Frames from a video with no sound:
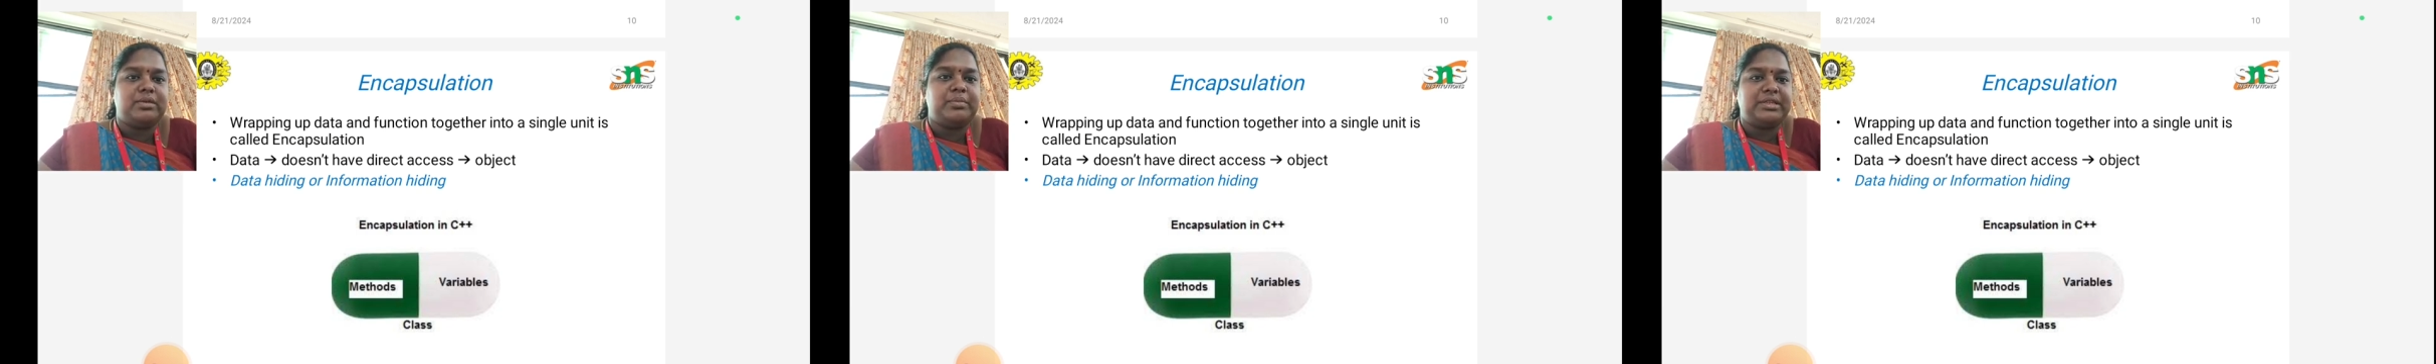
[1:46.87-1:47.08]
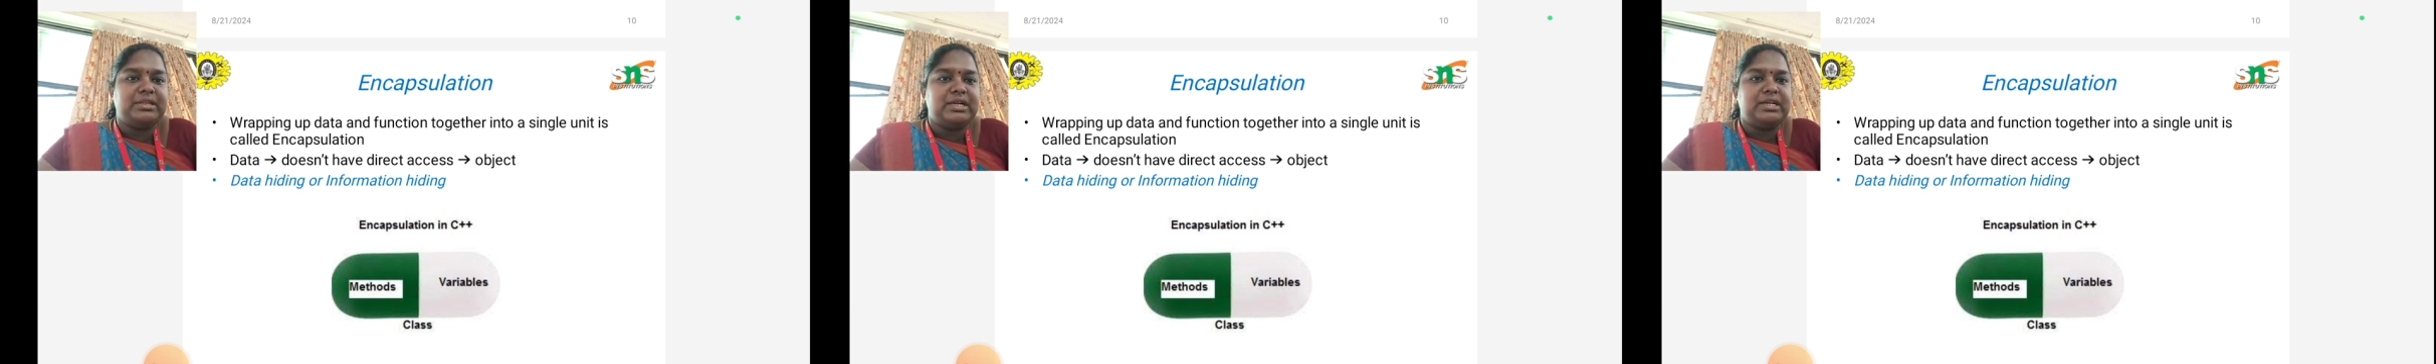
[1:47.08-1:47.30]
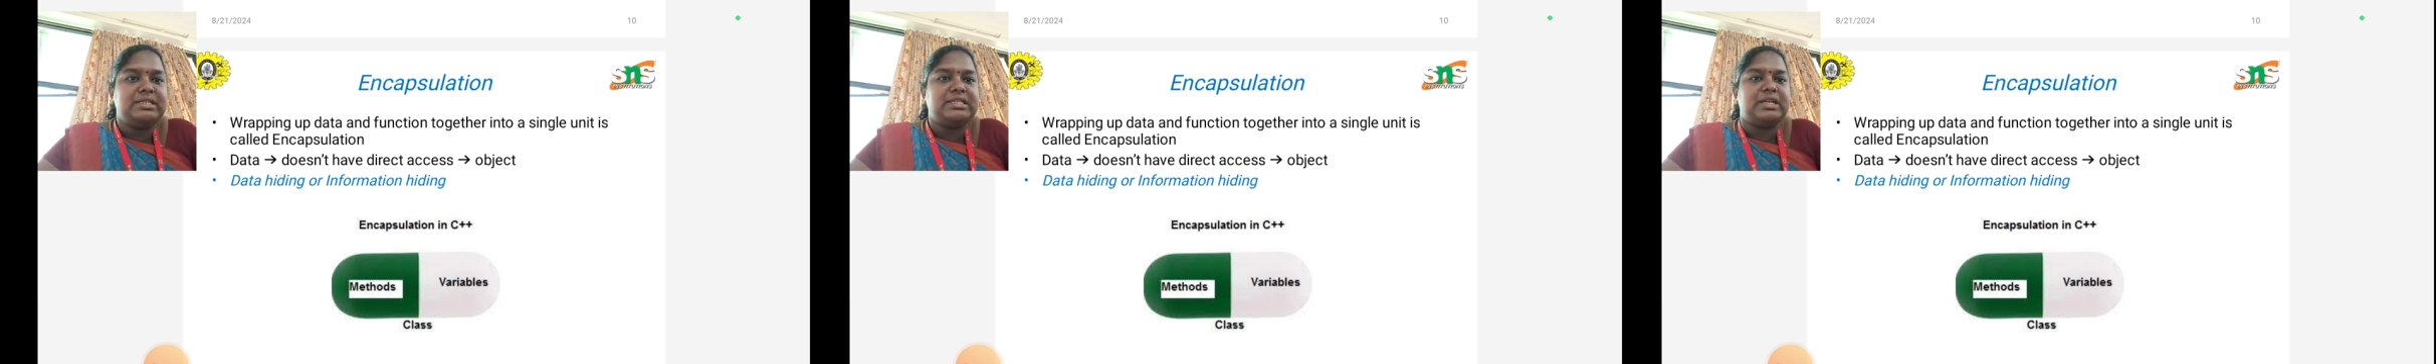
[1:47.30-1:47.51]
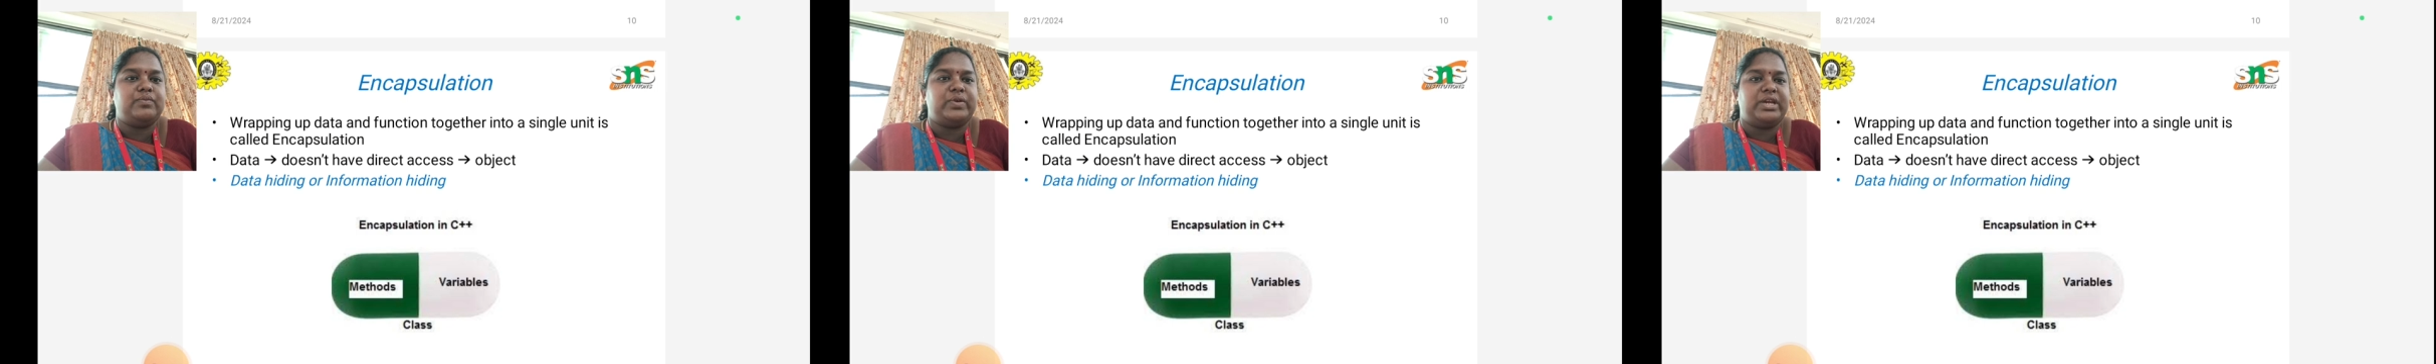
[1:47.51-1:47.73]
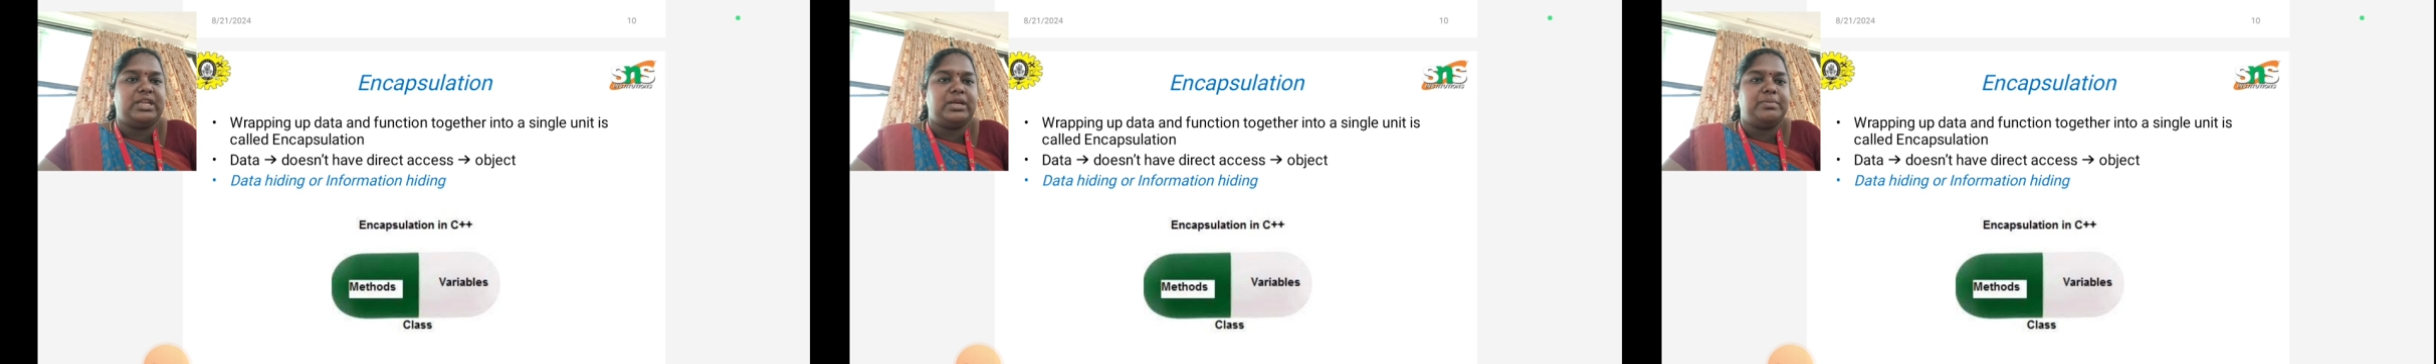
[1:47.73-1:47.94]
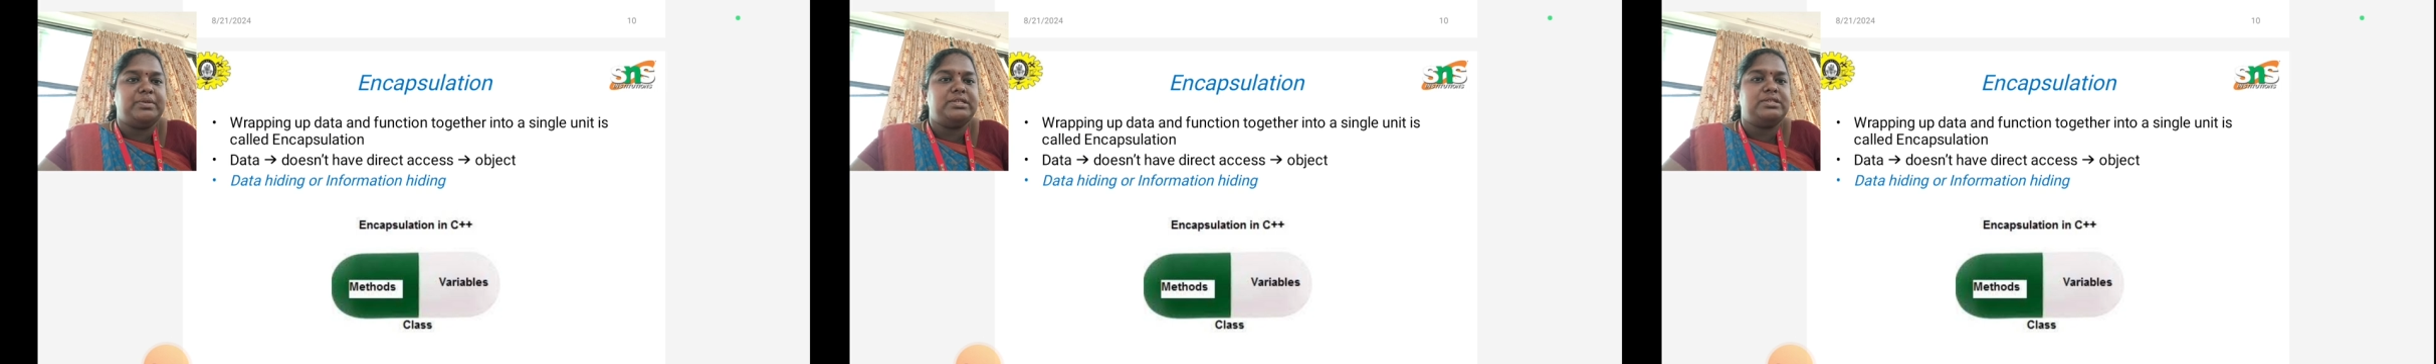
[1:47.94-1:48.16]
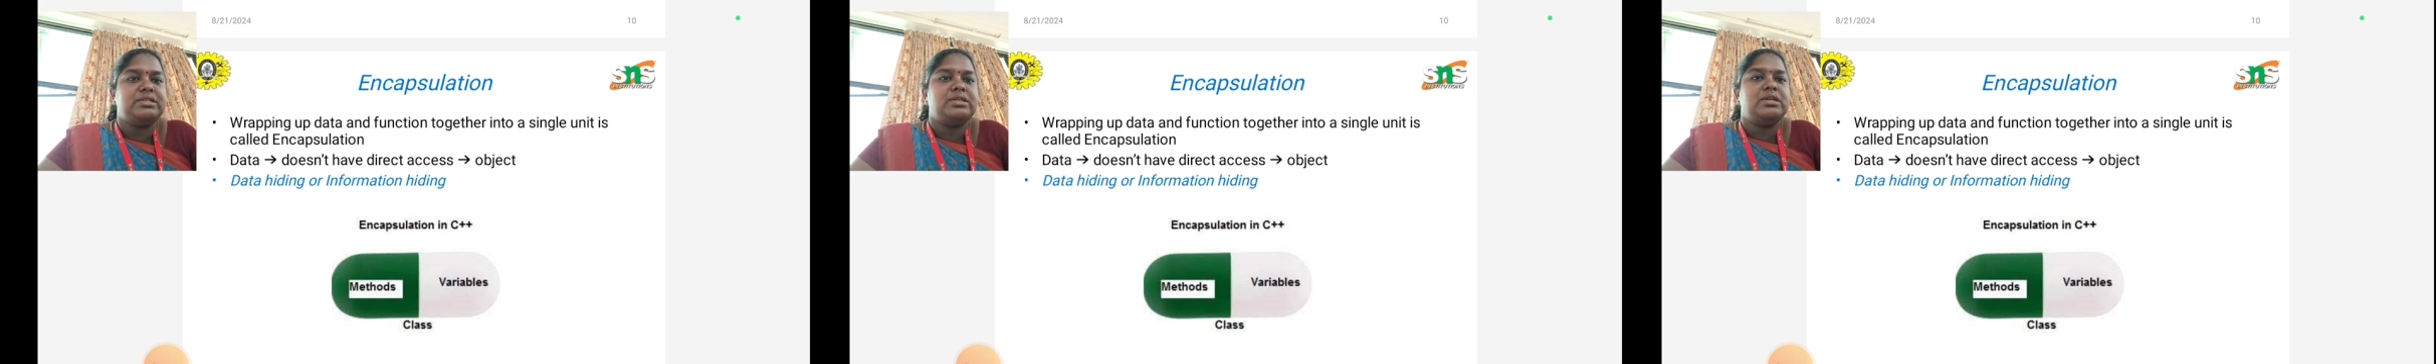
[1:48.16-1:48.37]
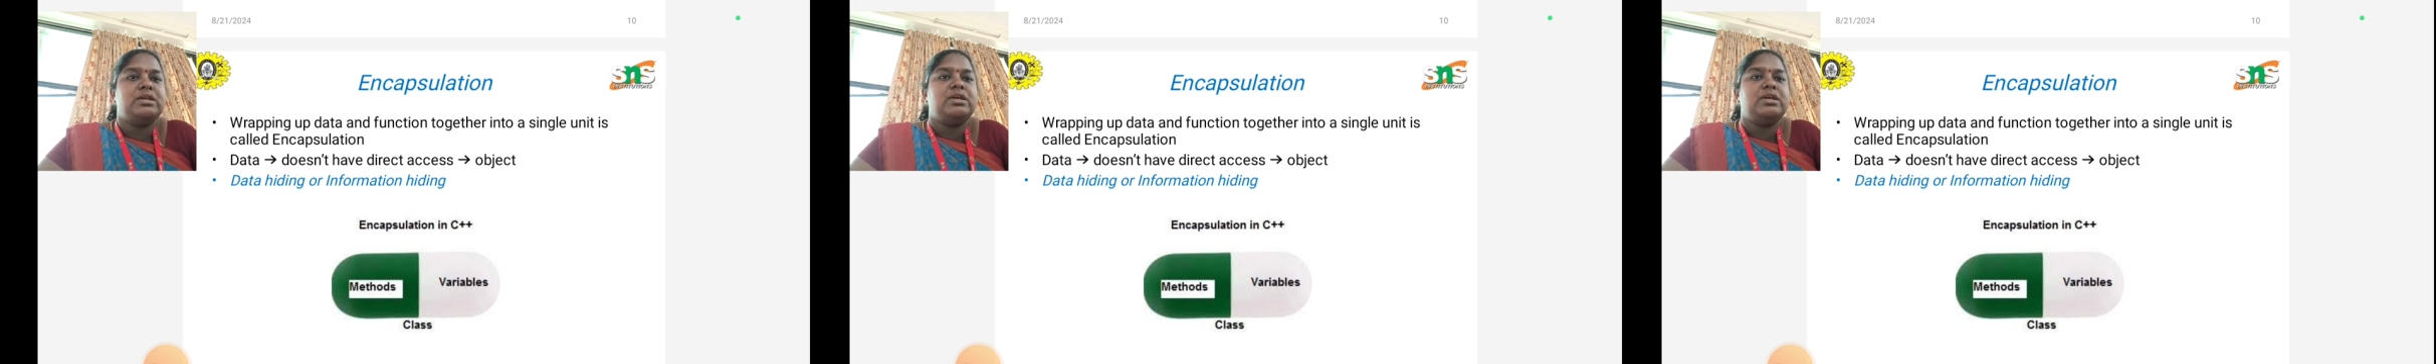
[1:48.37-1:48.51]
methods and variables